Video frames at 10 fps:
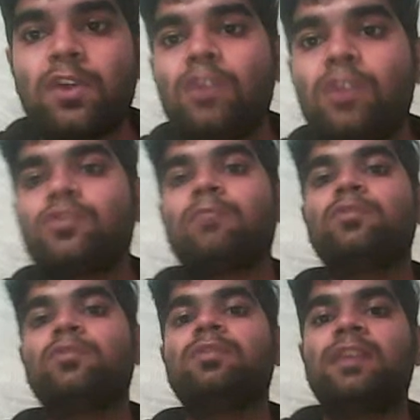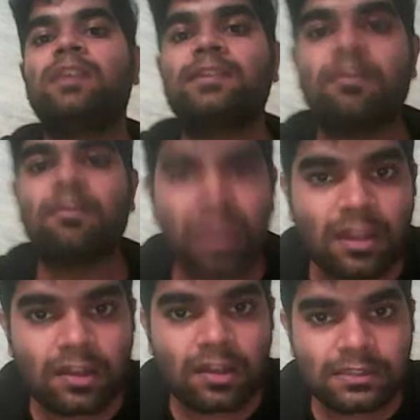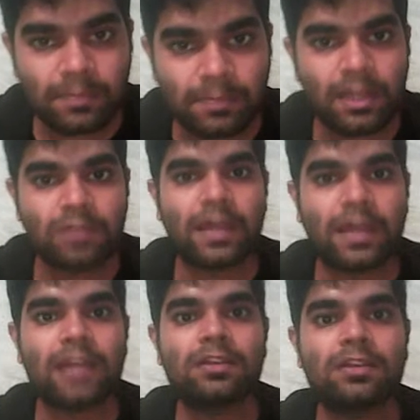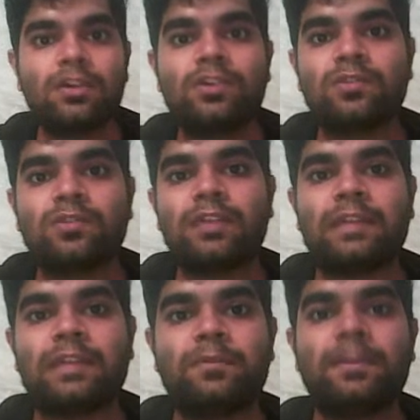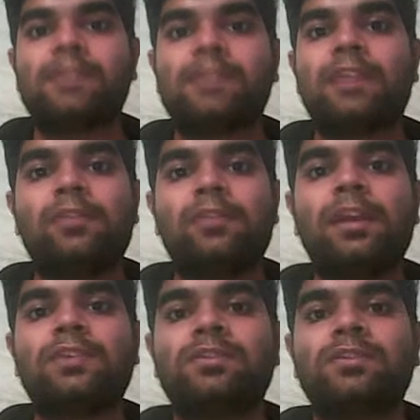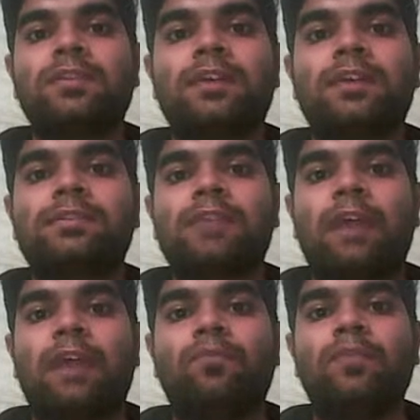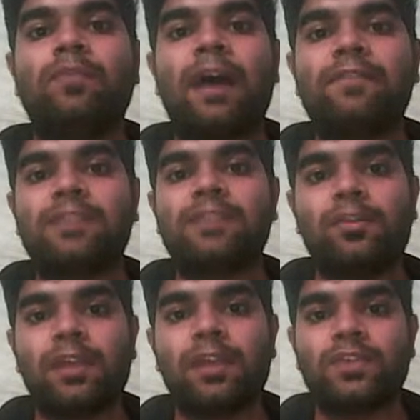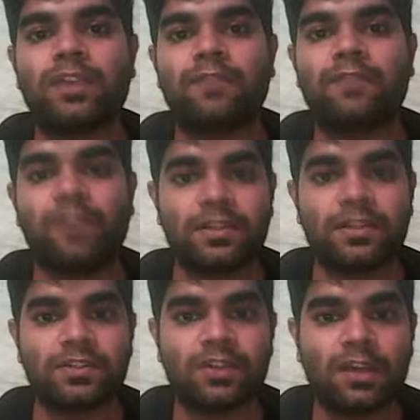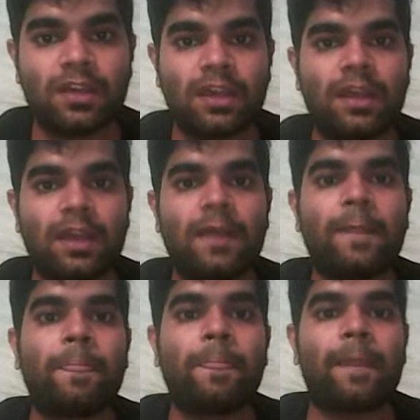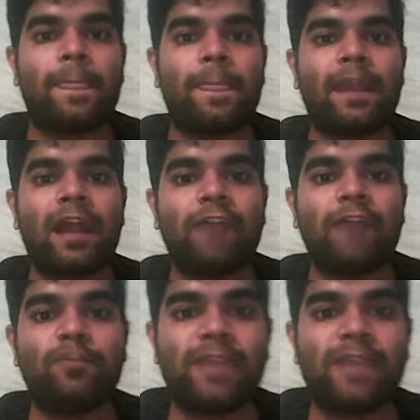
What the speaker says: so I'm going to create something similar to that. So that would be the salutation. Yes, I would have a salutation at first, and then I would be